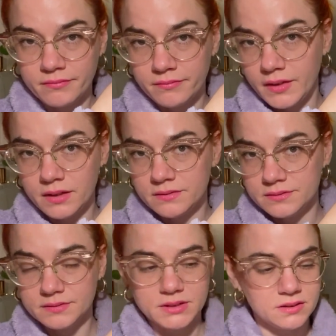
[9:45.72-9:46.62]
Yeah,
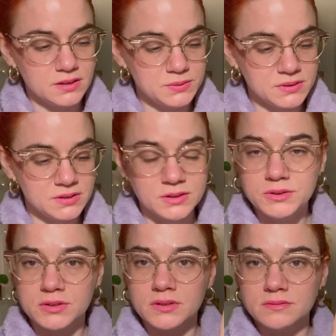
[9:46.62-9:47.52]
so this was a
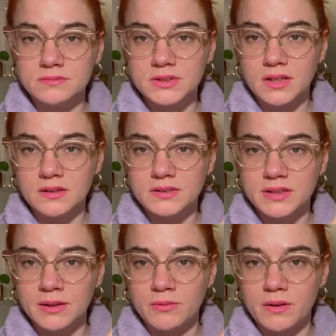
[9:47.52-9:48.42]
neutral color
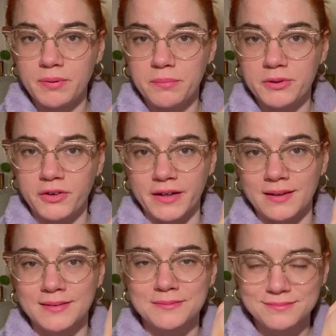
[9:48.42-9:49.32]
scheme with a pop of green.